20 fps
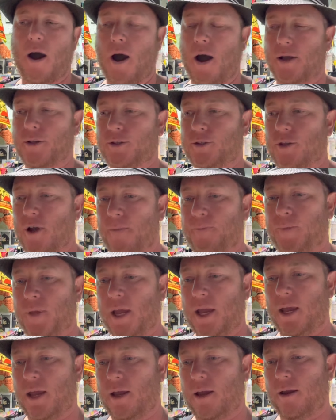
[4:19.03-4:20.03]

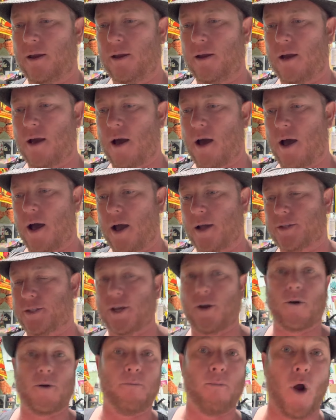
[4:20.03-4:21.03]
Something
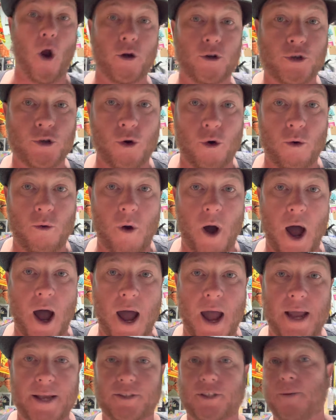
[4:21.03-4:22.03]
Sarah Marshall-wise,